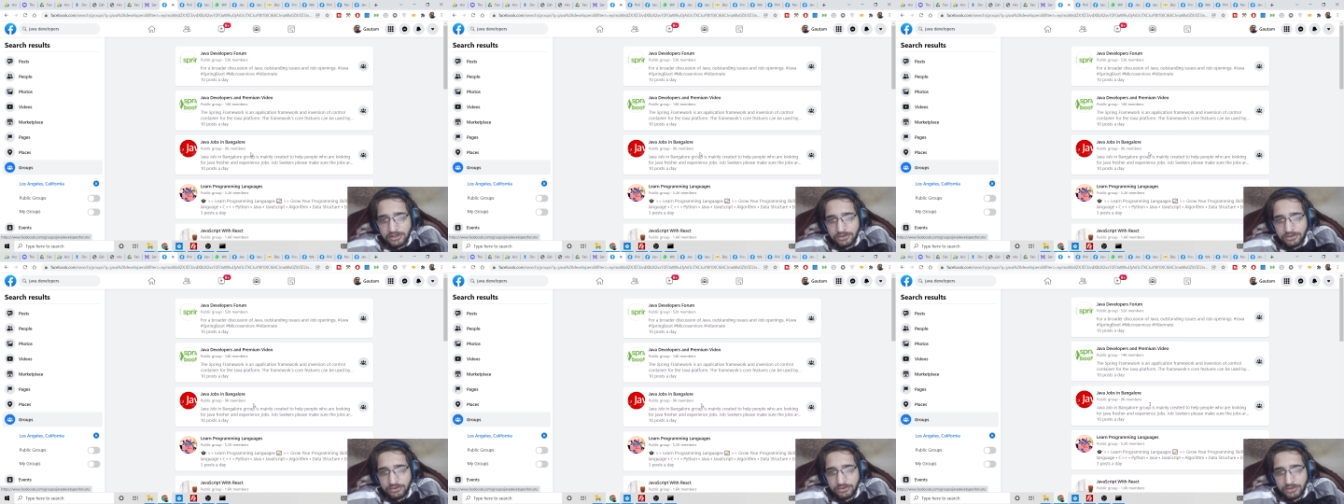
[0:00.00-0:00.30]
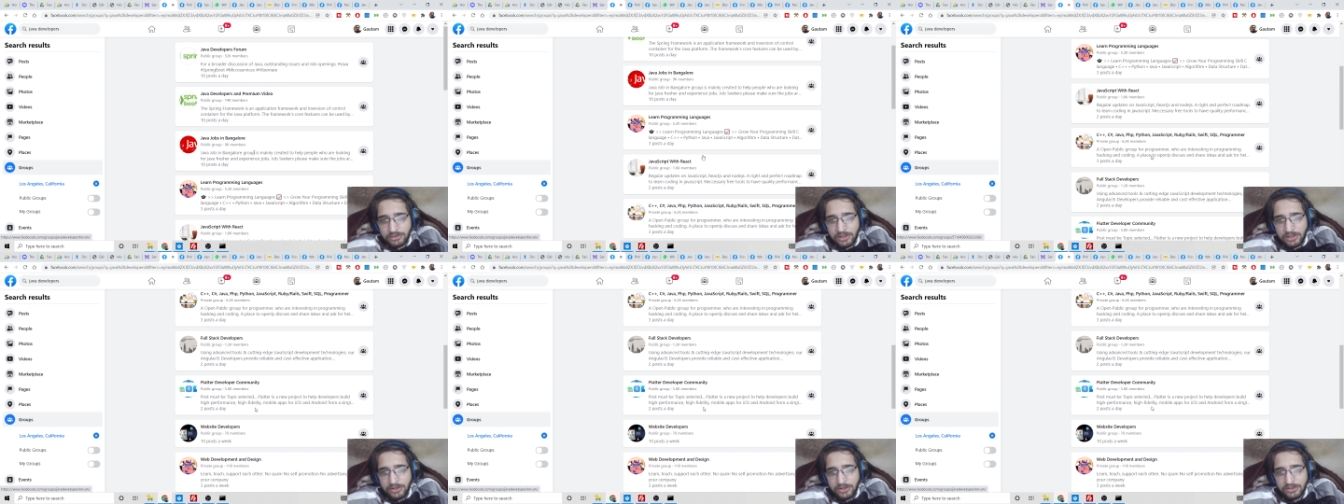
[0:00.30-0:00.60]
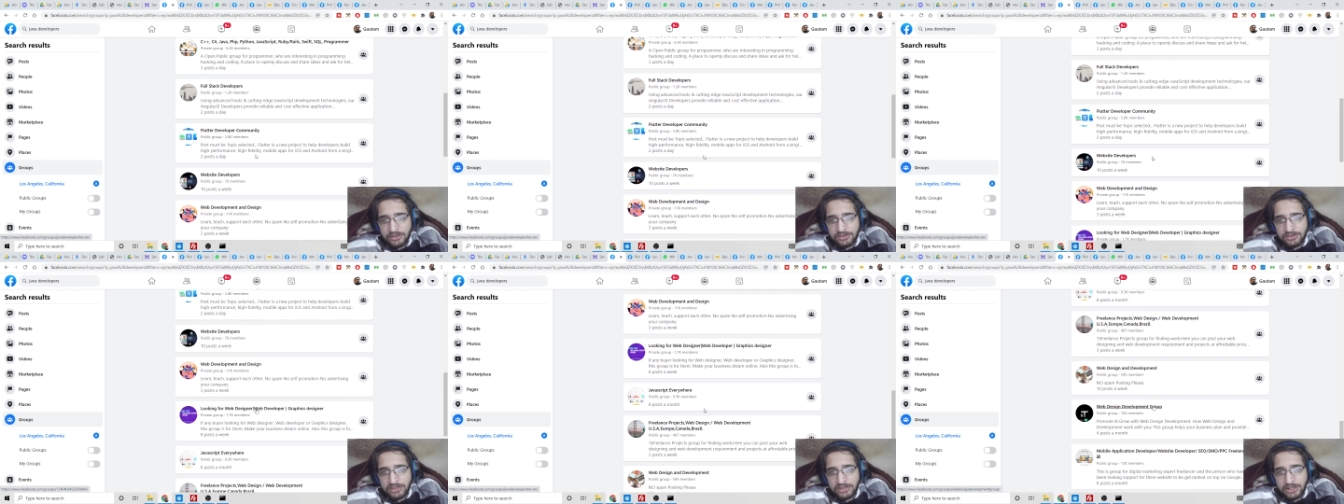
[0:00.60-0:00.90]
So now you
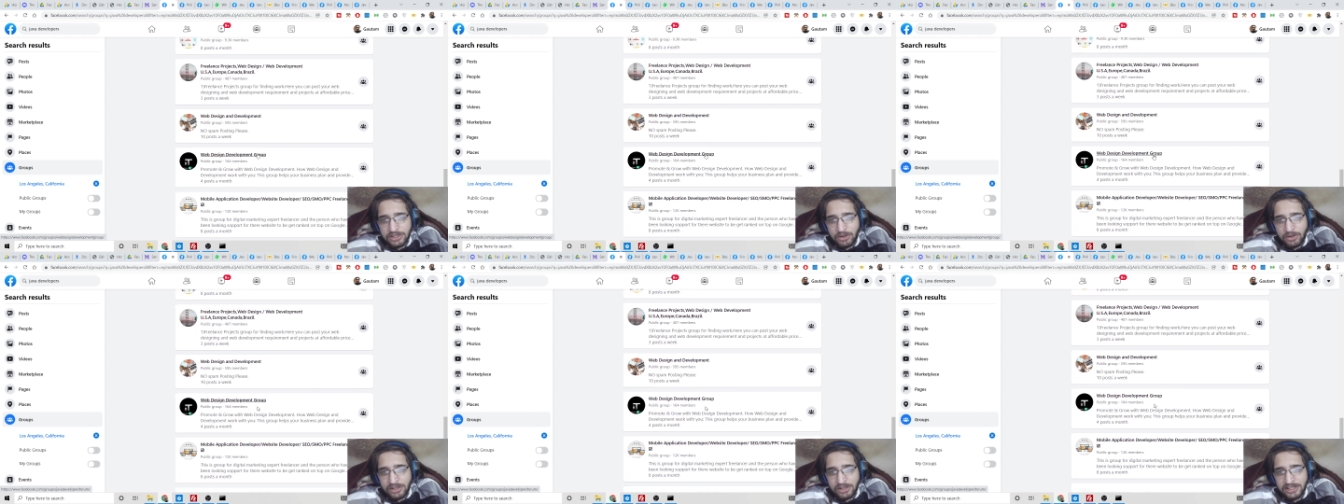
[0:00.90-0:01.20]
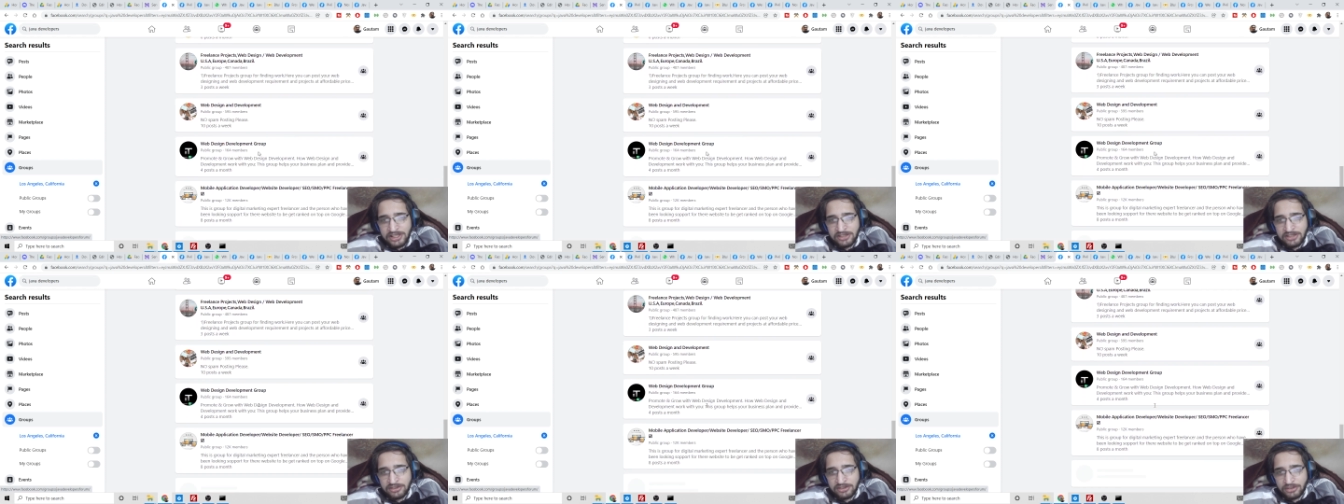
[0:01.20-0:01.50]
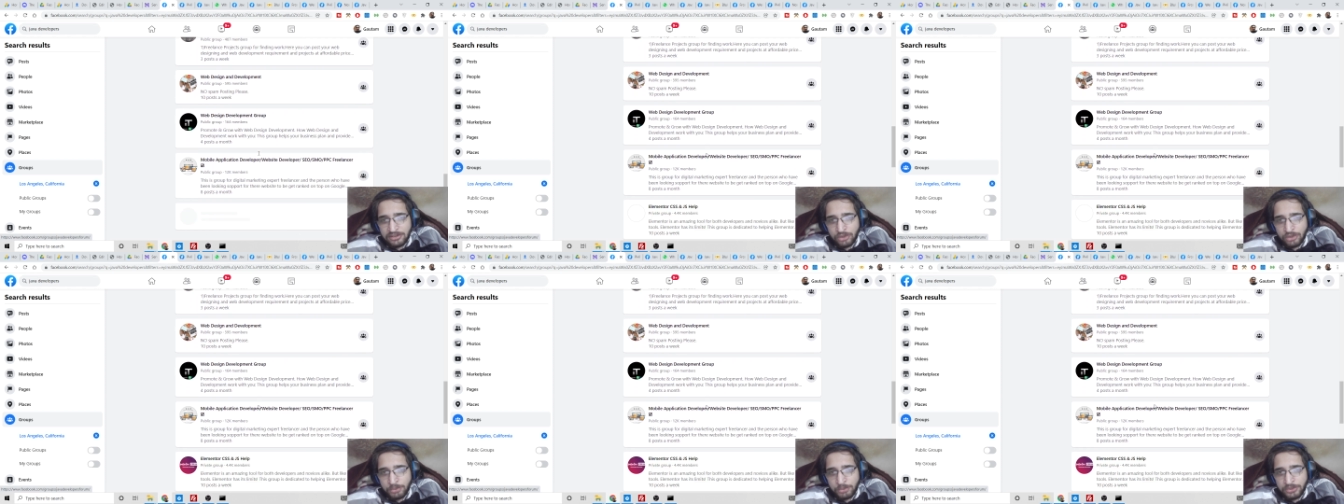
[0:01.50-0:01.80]
can see all these
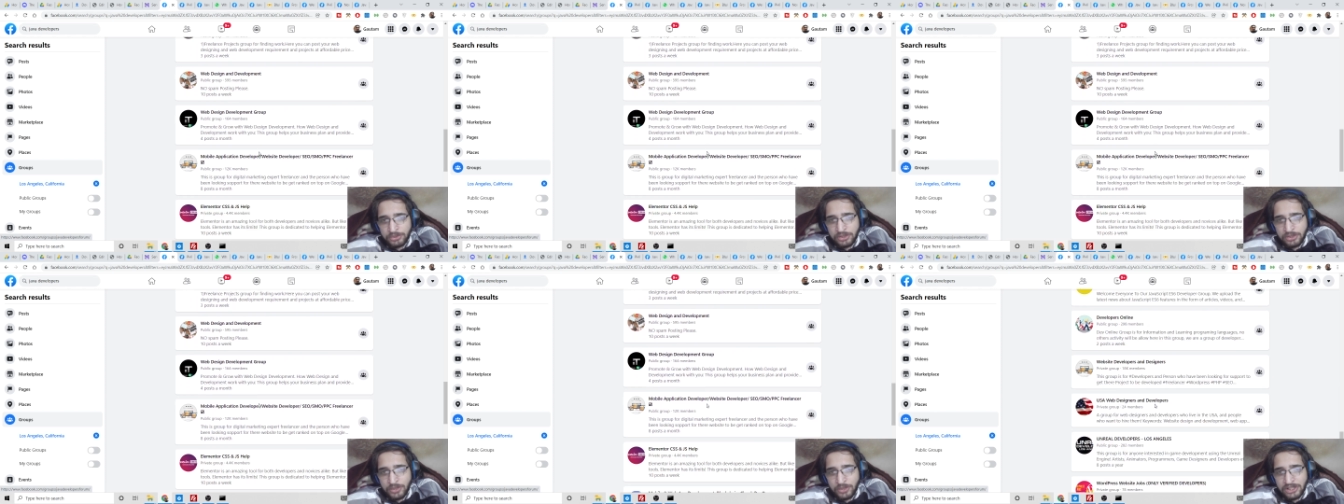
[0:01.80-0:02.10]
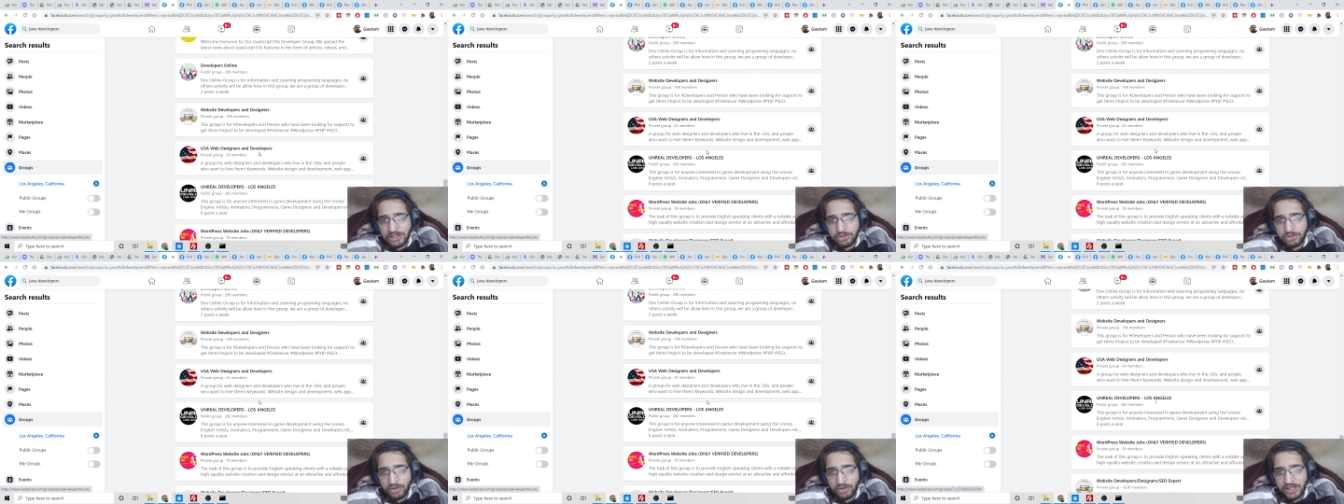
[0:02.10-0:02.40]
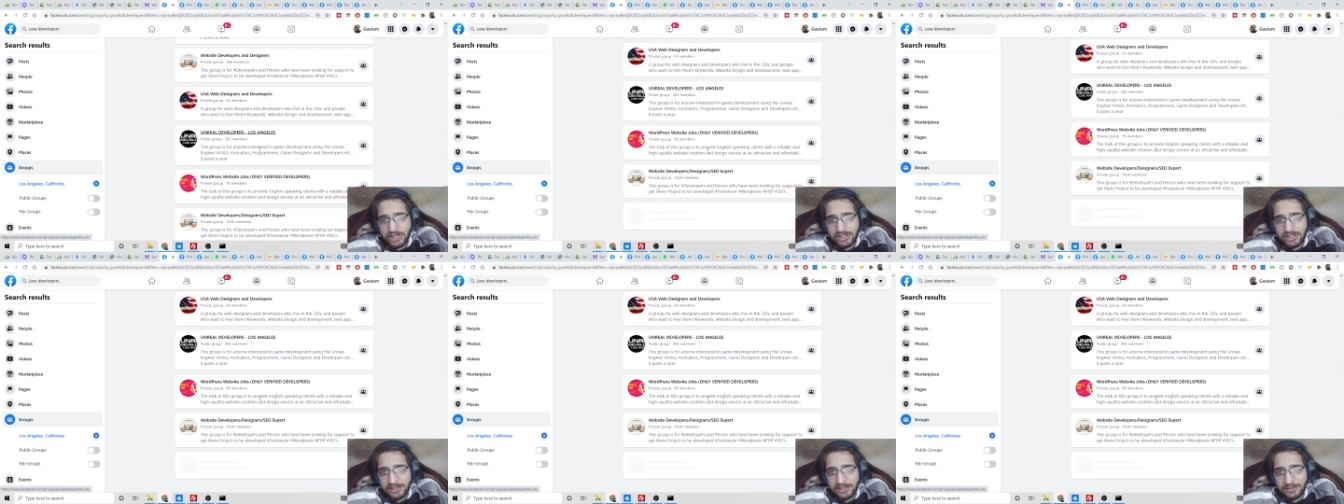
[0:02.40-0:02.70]
groups you can
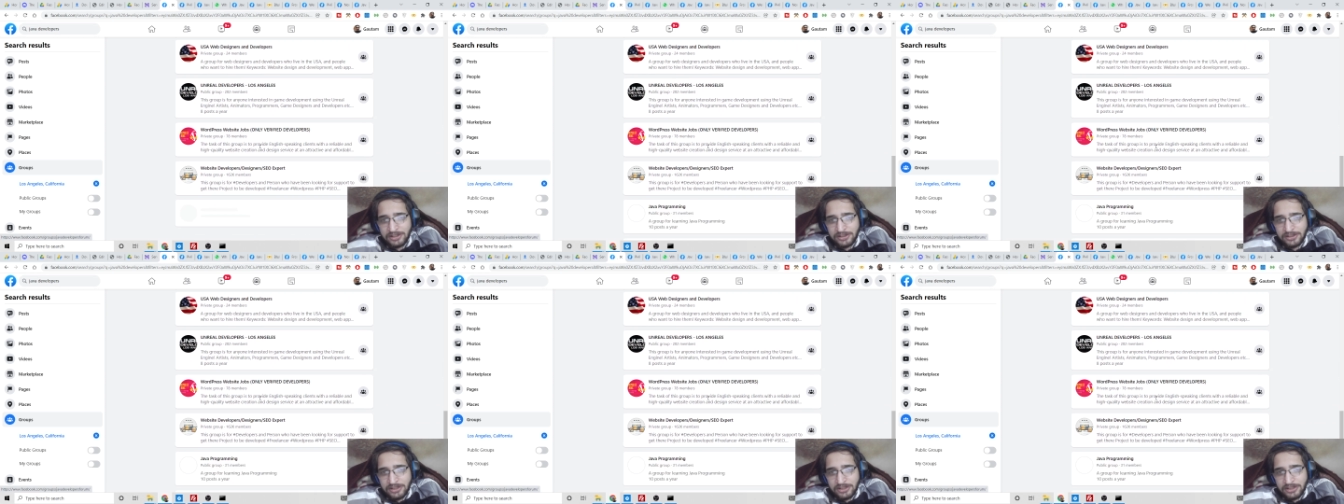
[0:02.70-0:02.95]
join here.